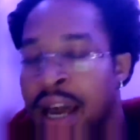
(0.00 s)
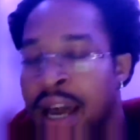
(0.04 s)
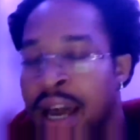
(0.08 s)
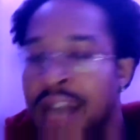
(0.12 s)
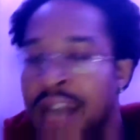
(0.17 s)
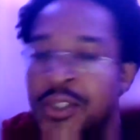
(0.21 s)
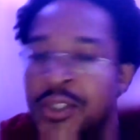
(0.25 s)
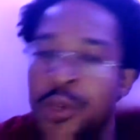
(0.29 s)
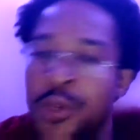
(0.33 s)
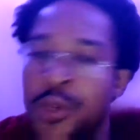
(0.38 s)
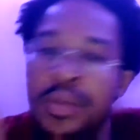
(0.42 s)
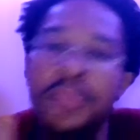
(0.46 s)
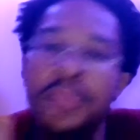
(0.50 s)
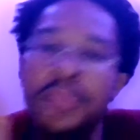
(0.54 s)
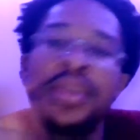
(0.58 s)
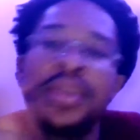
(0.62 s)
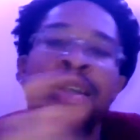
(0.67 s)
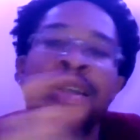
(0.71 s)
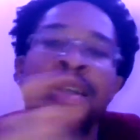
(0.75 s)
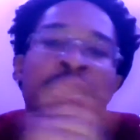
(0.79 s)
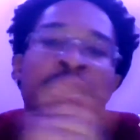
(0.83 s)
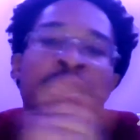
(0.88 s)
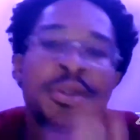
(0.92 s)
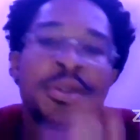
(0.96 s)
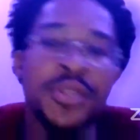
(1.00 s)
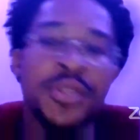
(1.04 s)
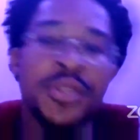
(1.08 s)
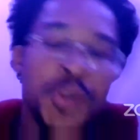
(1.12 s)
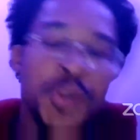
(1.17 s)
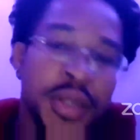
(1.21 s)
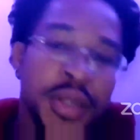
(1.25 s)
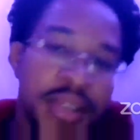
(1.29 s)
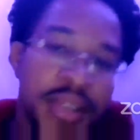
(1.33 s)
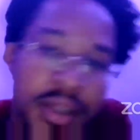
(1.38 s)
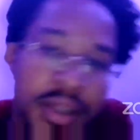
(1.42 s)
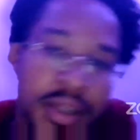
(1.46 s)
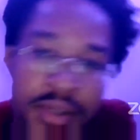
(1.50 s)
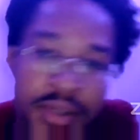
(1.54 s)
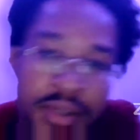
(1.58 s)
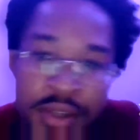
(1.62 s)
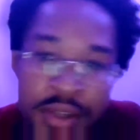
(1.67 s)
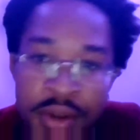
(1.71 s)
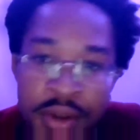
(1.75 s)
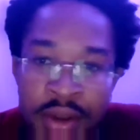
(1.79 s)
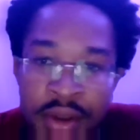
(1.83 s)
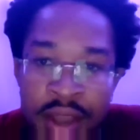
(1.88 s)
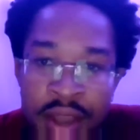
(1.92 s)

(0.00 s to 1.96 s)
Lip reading: are some limitations to Excelsior.